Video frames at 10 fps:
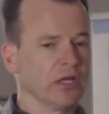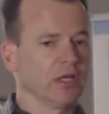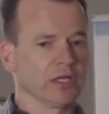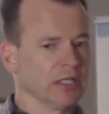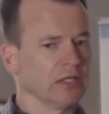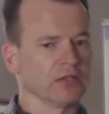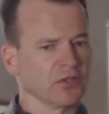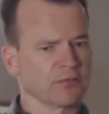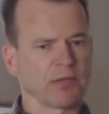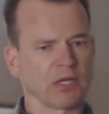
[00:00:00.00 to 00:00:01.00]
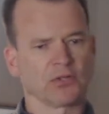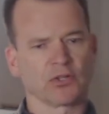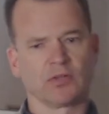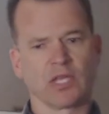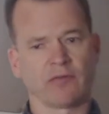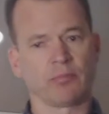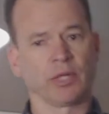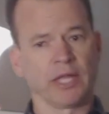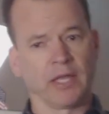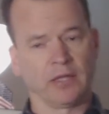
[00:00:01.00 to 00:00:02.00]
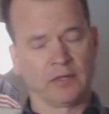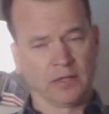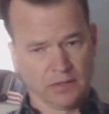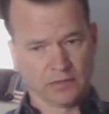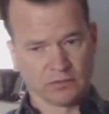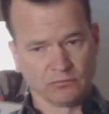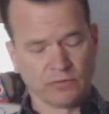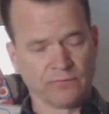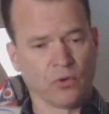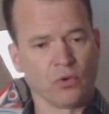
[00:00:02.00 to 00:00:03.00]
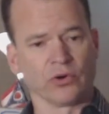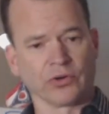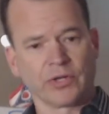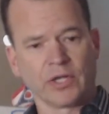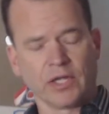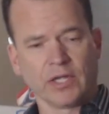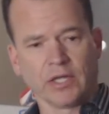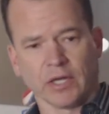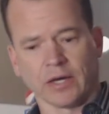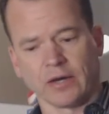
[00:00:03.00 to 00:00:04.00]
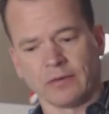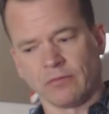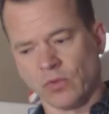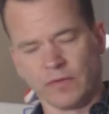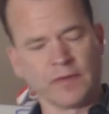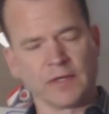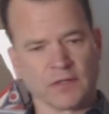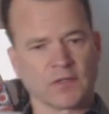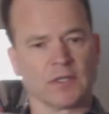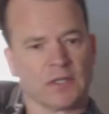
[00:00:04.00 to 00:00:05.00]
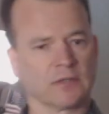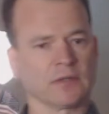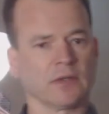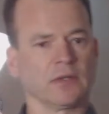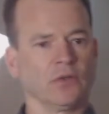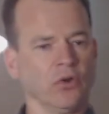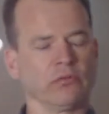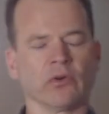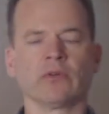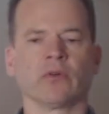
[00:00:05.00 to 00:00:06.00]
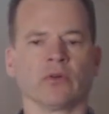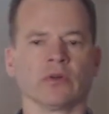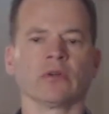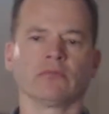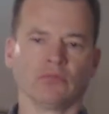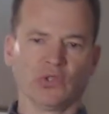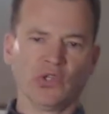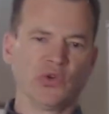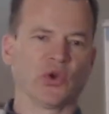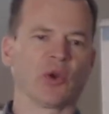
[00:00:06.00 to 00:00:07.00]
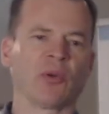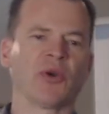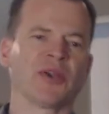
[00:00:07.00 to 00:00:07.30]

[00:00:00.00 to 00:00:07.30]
Again, just making sure you have a plan to move forward when things get normal or new normal.